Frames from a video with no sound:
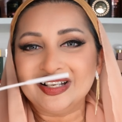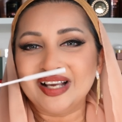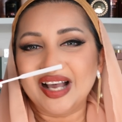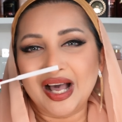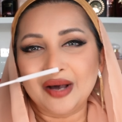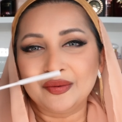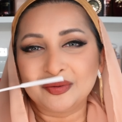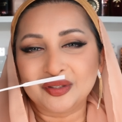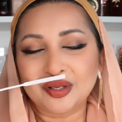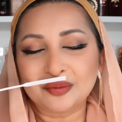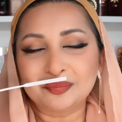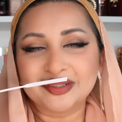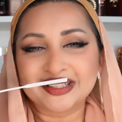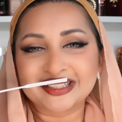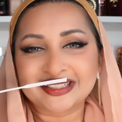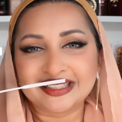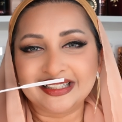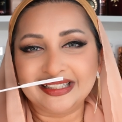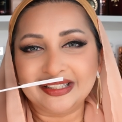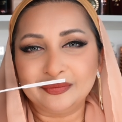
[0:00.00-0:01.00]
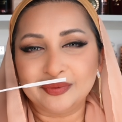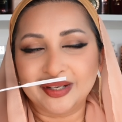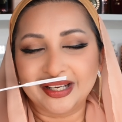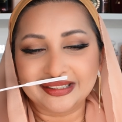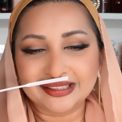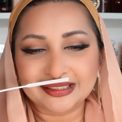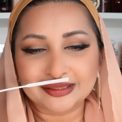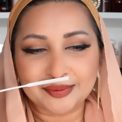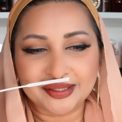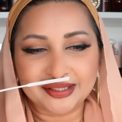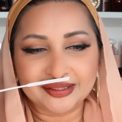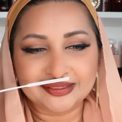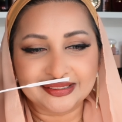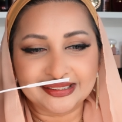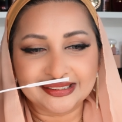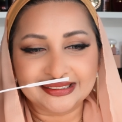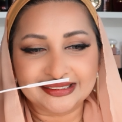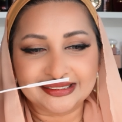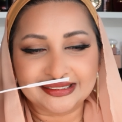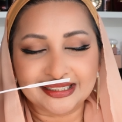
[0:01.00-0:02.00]
I would not personally wear this because
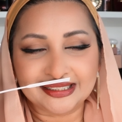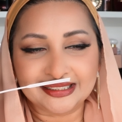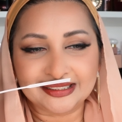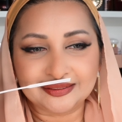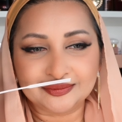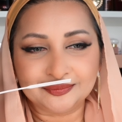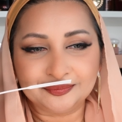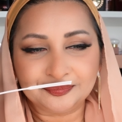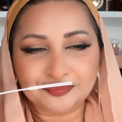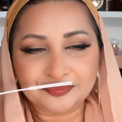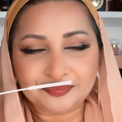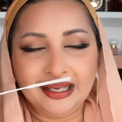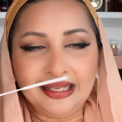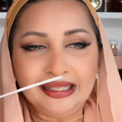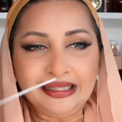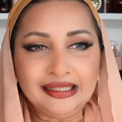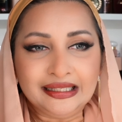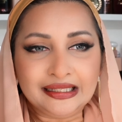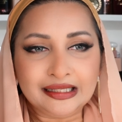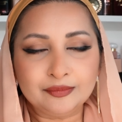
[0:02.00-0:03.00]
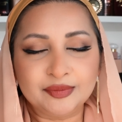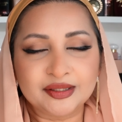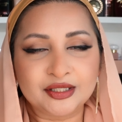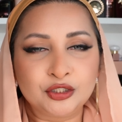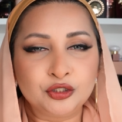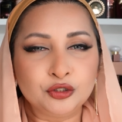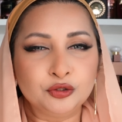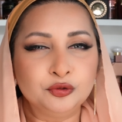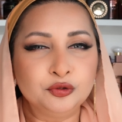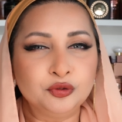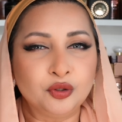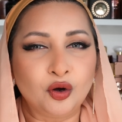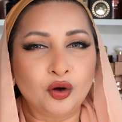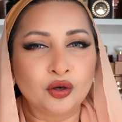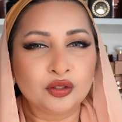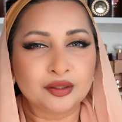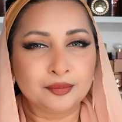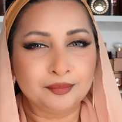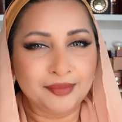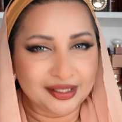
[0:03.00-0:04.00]
it's a little bit too
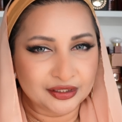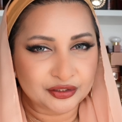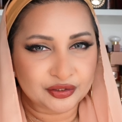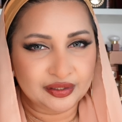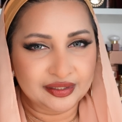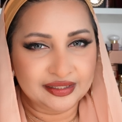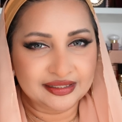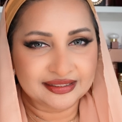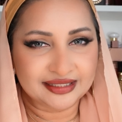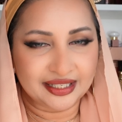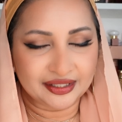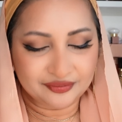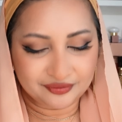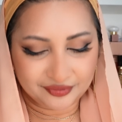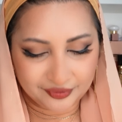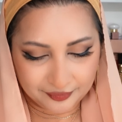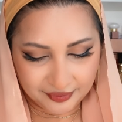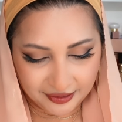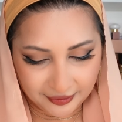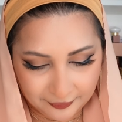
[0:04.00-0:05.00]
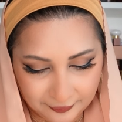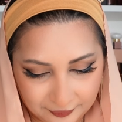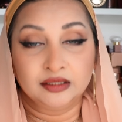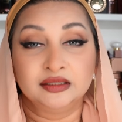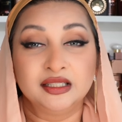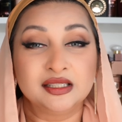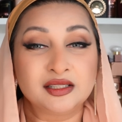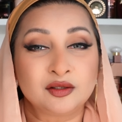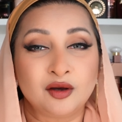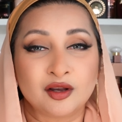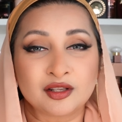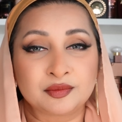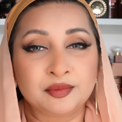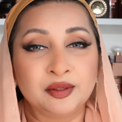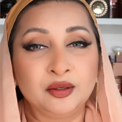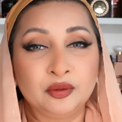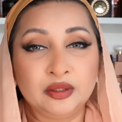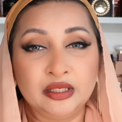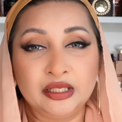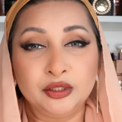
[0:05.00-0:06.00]
on the masculine side for me. This cost
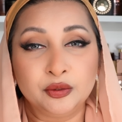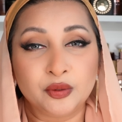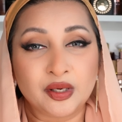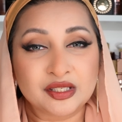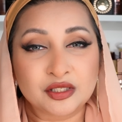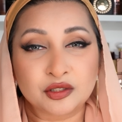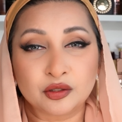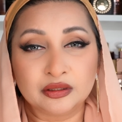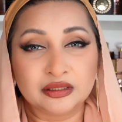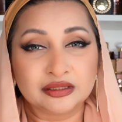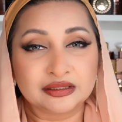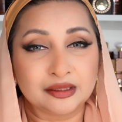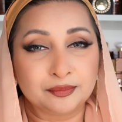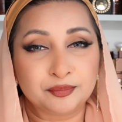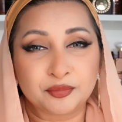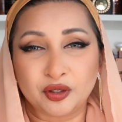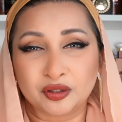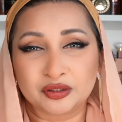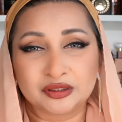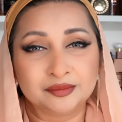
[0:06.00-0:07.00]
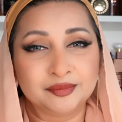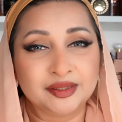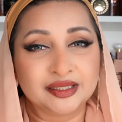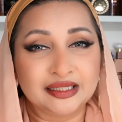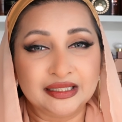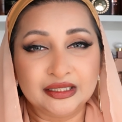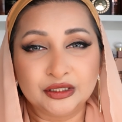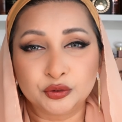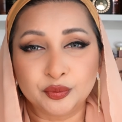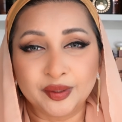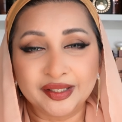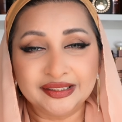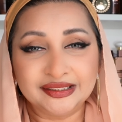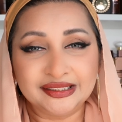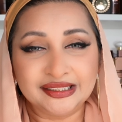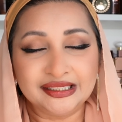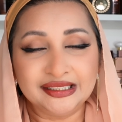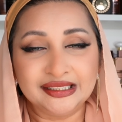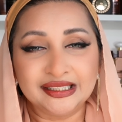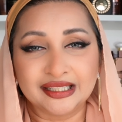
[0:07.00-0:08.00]
me only US dollars approximately
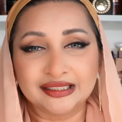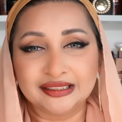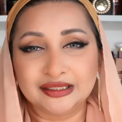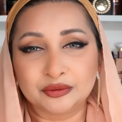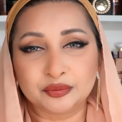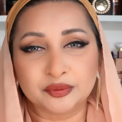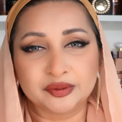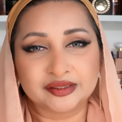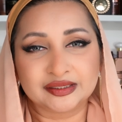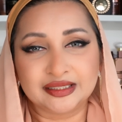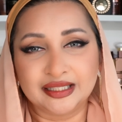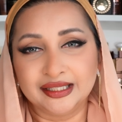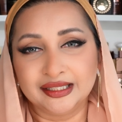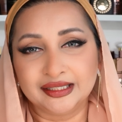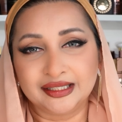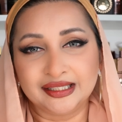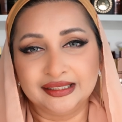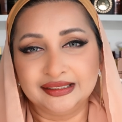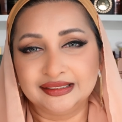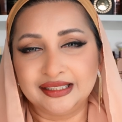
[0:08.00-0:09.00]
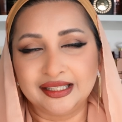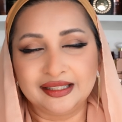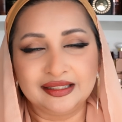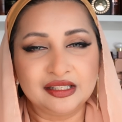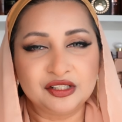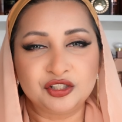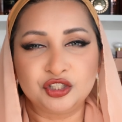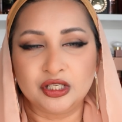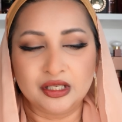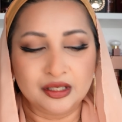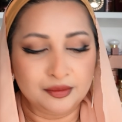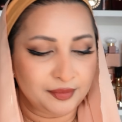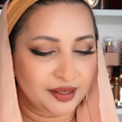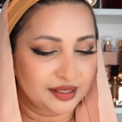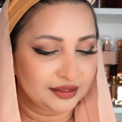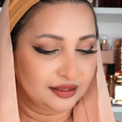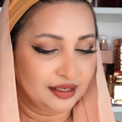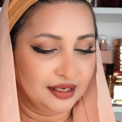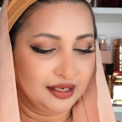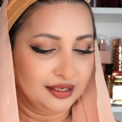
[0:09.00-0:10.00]
20, and it was like insanely cheap,
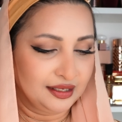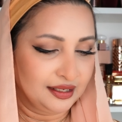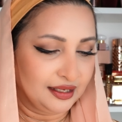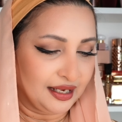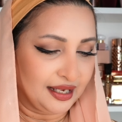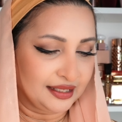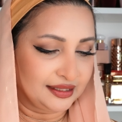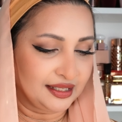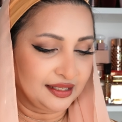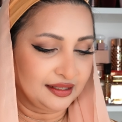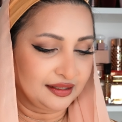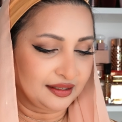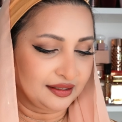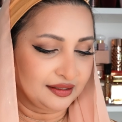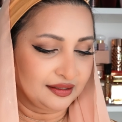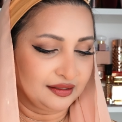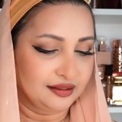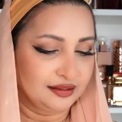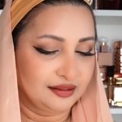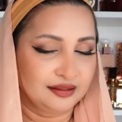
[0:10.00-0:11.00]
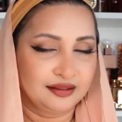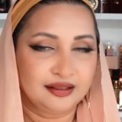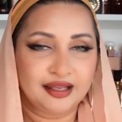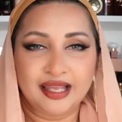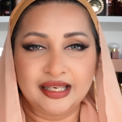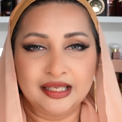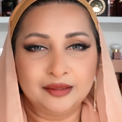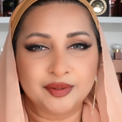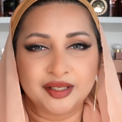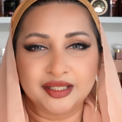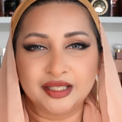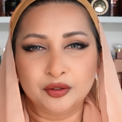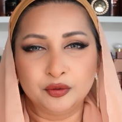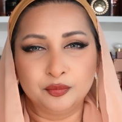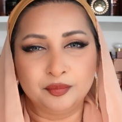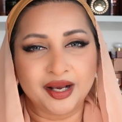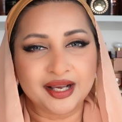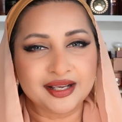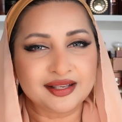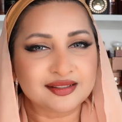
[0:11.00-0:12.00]
and I think anybody who
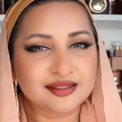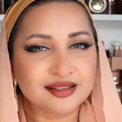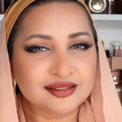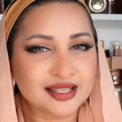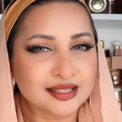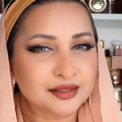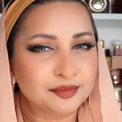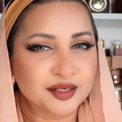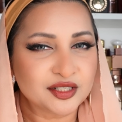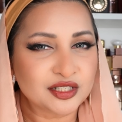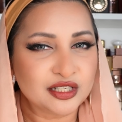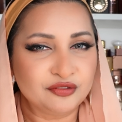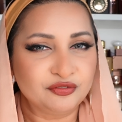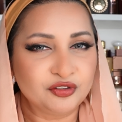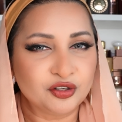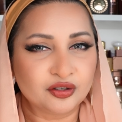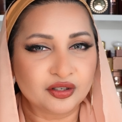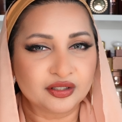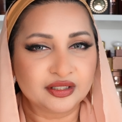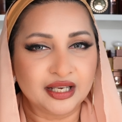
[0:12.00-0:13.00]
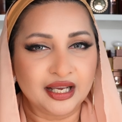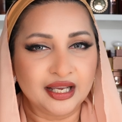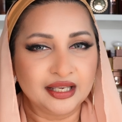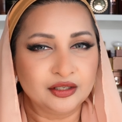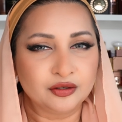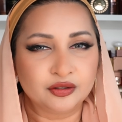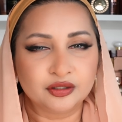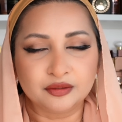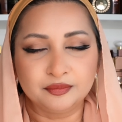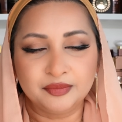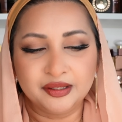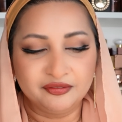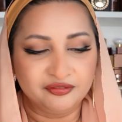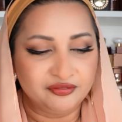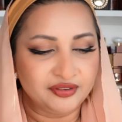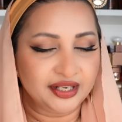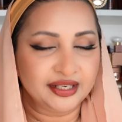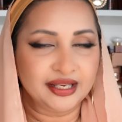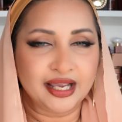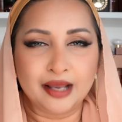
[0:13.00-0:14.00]
buys this, especially if you're a guy, you're gonna be
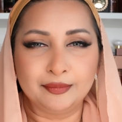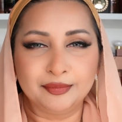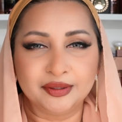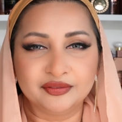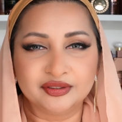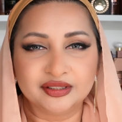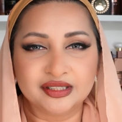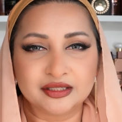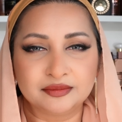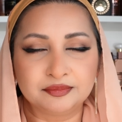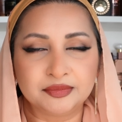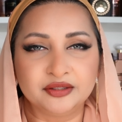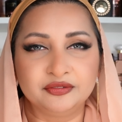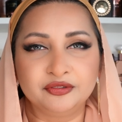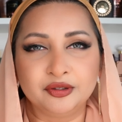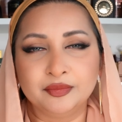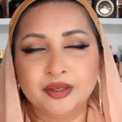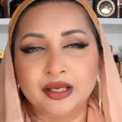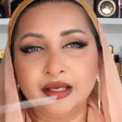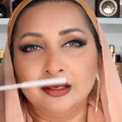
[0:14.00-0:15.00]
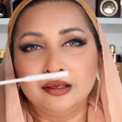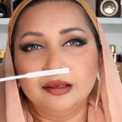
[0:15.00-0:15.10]
very happy with this perfume.